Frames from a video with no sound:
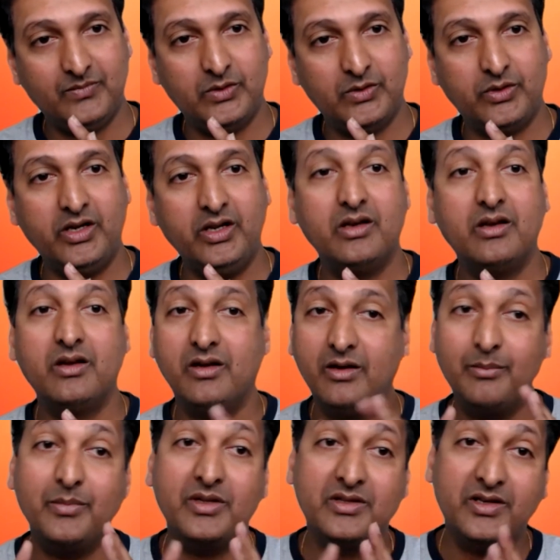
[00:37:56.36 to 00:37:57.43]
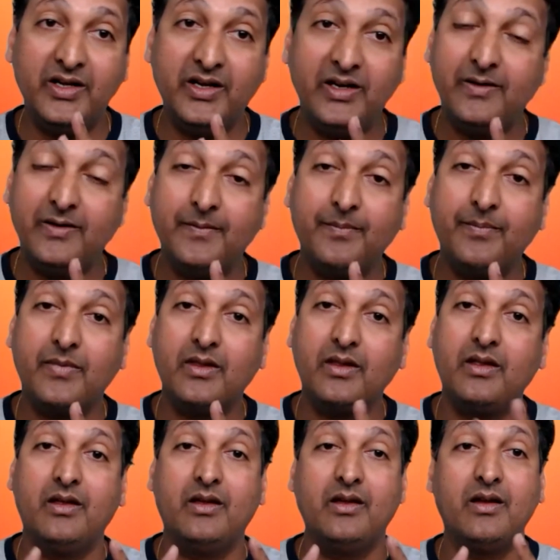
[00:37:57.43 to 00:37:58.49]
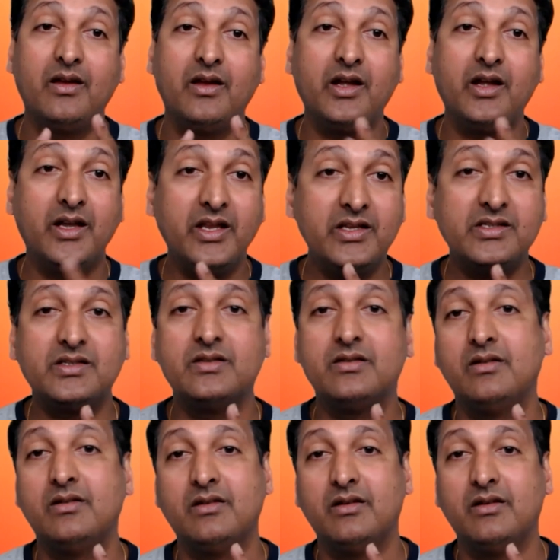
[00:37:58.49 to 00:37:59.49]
Okay, number 3, it is